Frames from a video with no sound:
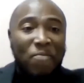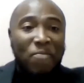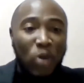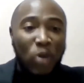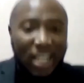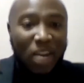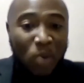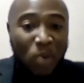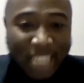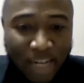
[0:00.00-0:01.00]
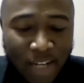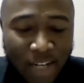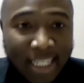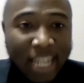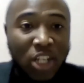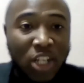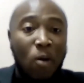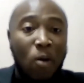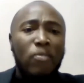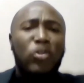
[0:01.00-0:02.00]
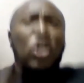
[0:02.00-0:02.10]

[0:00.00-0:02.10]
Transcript: So in other words, David is saying now, the